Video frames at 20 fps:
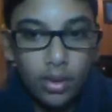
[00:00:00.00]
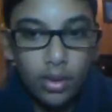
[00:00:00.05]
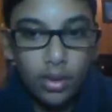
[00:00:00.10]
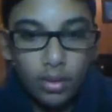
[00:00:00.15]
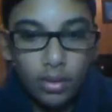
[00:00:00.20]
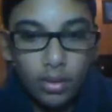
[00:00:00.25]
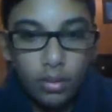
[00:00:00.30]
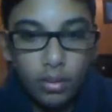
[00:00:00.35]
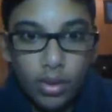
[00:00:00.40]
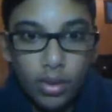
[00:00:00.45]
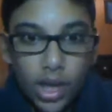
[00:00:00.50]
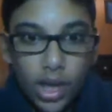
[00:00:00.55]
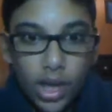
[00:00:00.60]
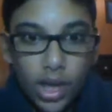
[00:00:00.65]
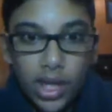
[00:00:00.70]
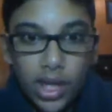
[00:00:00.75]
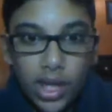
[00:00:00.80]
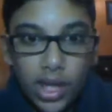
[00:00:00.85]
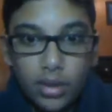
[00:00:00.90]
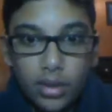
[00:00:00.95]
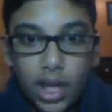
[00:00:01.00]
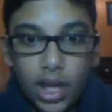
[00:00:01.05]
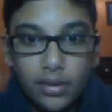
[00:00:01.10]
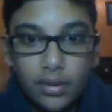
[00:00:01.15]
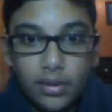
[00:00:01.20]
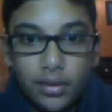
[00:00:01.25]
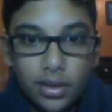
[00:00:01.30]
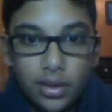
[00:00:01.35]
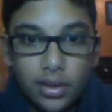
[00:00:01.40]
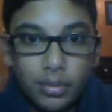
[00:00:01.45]
why do I
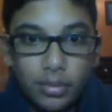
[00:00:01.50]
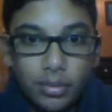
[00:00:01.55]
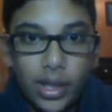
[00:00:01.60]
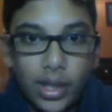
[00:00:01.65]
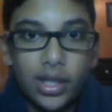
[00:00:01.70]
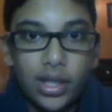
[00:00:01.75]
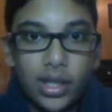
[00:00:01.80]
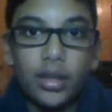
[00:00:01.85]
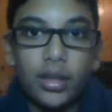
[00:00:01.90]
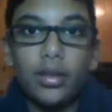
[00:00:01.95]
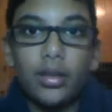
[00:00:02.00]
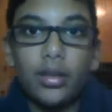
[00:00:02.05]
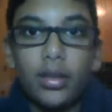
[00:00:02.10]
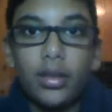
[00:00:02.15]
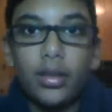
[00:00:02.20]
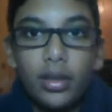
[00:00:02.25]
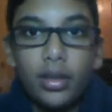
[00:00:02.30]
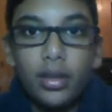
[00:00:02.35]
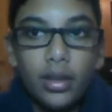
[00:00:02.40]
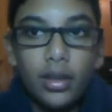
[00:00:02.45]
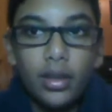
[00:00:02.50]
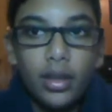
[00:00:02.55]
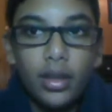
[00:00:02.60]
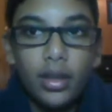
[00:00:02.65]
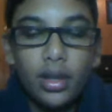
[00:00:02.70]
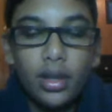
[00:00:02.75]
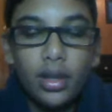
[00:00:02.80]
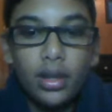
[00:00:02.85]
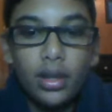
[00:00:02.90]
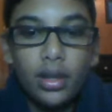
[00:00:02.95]
have to obey you?
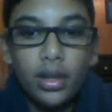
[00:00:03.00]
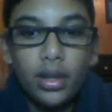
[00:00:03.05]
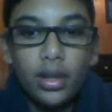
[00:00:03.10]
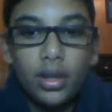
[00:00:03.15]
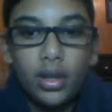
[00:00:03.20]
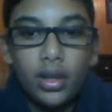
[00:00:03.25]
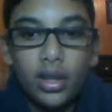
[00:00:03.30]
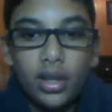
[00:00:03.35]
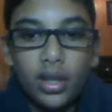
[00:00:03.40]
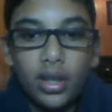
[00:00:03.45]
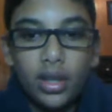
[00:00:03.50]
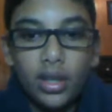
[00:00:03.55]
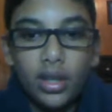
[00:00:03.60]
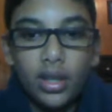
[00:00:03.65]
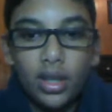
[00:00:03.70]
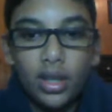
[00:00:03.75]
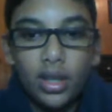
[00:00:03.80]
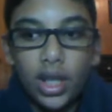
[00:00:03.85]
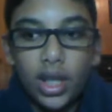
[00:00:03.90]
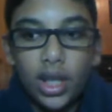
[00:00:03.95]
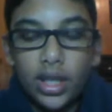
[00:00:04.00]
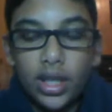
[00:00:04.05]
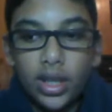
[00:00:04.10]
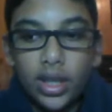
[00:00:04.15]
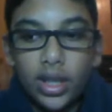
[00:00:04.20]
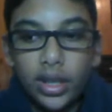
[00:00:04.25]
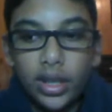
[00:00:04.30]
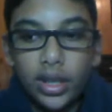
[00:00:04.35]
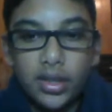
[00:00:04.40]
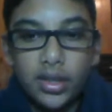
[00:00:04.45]
And then they
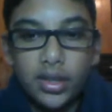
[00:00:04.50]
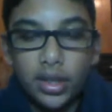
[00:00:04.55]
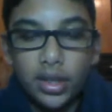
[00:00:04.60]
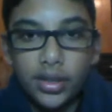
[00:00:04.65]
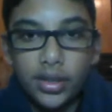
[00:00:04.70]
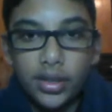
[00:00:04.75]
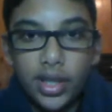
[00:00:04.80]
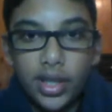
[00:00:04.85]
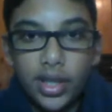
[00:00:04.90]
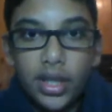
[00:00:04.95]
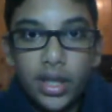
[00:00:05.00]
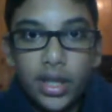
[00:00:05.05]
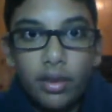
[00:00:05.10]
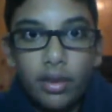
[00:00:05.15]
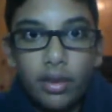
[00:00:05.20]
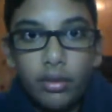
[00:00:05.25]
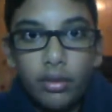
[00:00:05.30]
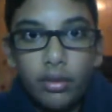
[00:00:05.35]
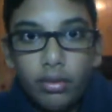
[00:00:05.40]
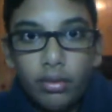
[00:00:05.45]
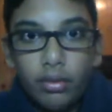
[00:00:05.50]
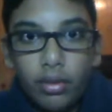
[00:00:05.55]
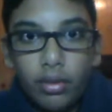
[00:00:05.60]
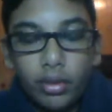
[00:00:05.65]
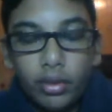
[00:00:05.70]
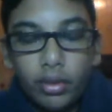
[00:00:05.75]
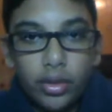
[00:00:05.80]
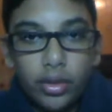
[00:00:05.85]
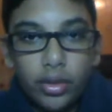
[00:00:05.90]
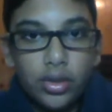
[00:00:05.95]
suddenly start a silent
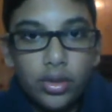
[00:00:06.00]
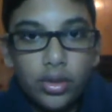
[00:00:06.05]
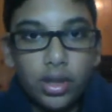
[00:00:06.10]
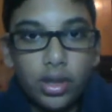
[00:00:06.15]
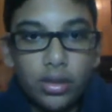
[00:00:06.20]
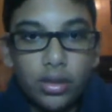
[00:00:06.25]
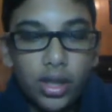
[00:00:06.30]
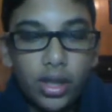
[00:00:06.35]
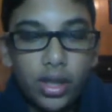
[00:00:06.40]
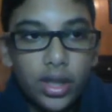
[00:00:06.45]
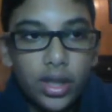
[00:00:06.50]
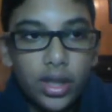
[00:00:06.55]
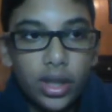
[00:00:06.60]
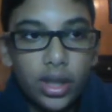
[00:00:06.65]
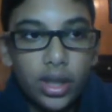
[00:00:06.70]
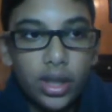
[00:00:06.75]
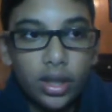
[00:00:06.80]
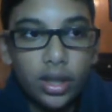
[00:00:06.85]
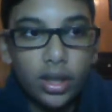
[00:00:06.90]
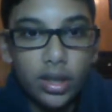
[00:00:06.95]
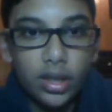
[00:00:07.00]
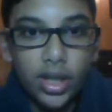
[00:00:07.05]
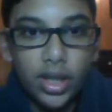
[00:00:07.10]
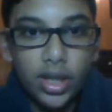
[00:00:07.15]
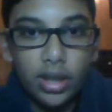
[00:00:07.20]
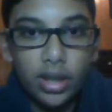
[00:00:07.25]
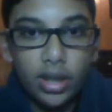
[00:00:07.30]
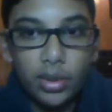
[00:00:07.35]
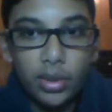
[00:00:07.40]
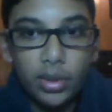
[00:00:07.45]
revolution. You still think they're on your
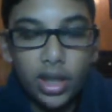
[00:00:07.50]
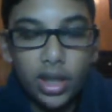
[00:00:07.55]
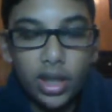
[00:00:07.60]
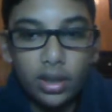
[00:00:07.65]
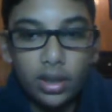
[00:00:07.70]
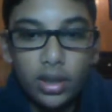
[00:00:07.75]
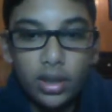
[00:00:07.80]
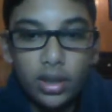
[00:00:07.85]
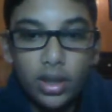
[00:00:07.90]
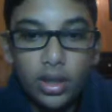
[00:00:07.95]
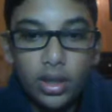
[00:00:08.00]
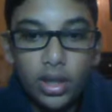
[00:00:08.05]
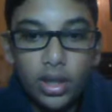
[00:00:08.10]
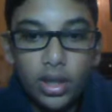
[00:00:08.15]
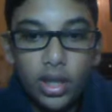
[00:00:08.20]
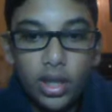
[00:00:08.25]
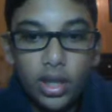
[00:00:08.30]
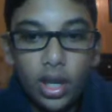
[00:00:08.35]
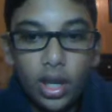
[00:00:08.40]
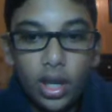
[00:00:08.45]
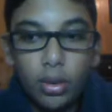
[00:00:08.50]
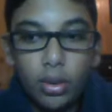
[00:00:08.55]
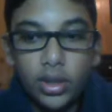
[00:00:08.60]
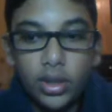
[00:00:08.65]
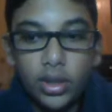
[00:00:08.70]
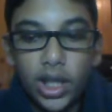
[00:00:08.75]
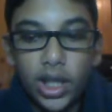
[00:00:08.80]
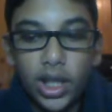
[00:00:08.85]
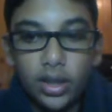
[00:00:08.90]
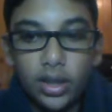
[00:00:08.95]
side, but then they all
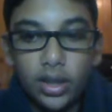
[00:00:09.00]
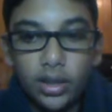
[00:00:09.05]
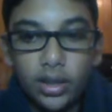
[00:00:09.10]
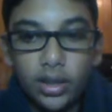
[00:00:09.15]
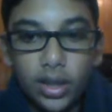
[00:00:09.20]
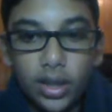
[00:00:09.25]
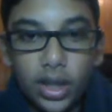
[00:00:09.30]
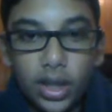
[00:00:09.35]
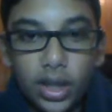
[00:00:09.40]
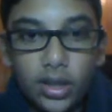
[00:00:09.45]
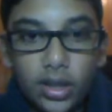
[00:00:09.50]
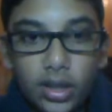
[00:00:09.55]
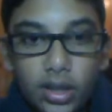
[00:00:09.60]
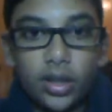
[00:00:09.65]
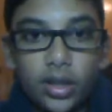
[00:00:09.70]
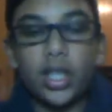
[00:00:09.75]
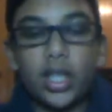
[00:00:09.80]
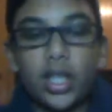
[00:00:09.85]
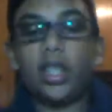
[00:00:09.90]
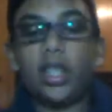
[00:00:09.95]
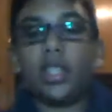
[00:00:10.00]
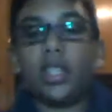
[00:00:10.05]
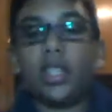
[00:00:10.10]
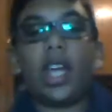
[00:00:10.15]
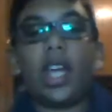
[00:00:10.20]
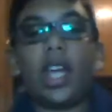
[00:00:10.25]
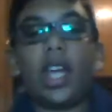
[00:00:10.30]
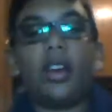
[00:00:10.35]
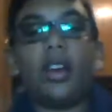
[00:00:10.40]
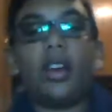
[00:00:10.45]
hoard together and they start killing
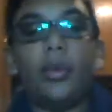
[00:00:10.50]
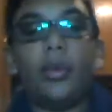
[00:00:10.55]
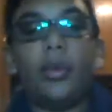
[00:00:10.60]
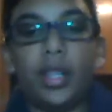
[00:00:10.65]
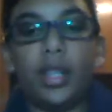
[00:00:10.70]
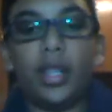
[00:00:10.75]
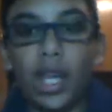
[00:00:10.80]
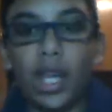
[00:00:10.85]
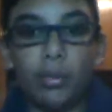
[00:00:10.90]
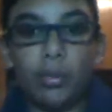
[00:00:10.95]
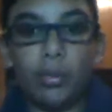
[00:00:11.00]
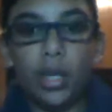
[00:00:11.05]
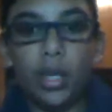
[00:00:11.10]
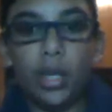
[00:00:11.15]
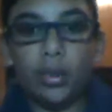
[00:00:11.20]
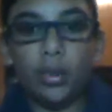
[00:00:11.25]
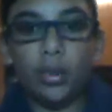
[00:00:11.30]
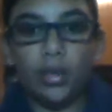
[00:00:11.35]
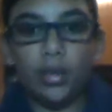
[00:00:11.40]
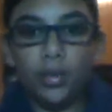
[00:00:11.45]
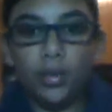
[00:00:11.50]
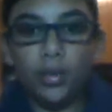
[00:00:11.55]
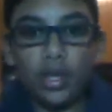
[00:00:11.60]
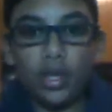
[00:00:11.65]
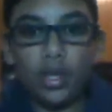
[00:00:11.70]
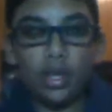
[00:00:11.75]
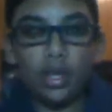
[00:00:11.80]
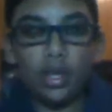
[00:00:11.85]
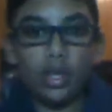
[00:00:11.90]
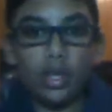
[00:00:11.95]
down, mowing down people.
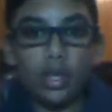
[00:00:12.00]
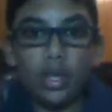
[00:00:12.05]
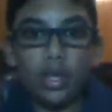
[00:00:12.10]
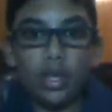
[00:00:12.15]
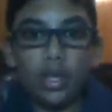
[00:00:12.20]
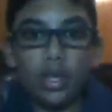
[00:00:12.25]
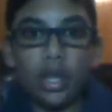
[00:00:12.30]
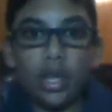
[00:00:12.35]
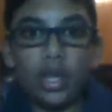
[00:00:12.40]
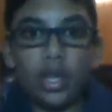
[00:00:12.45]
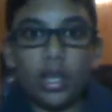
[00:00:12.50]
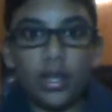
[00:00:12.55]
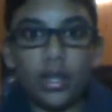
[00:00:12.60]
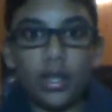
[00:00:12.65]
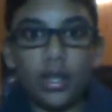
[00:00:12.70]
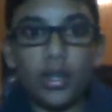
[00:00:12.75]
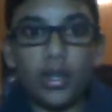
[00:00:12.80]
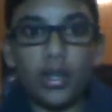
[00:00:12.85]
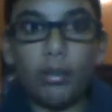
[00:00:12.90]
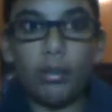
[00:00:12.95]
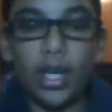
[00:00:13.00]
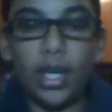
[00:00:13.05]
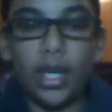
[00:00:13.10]
And then they make